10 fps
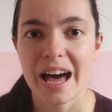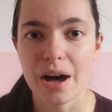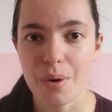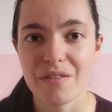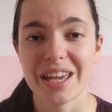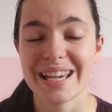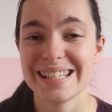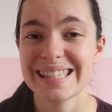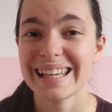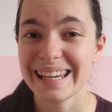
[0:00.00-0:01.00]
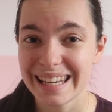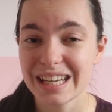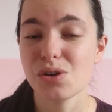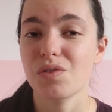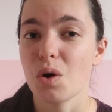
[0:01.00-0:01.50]
however it is a
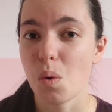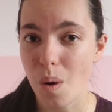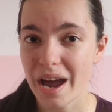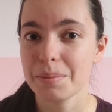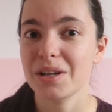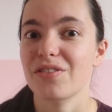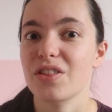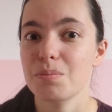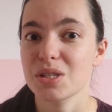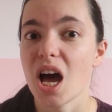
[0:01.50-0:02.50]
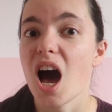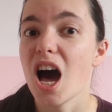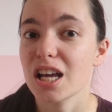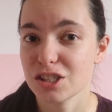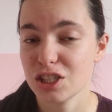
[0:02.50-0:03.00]
legal requirement for them to
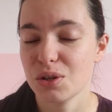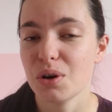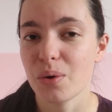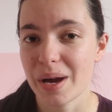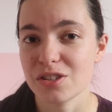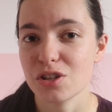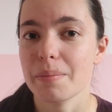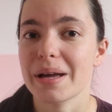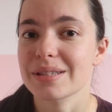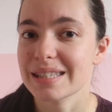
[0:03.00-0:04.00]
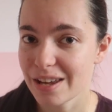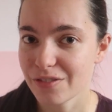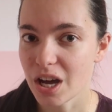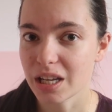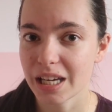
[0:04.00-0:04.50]
ask you a question about
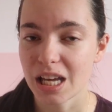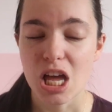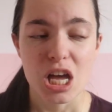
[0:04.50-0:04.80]
safeguarding.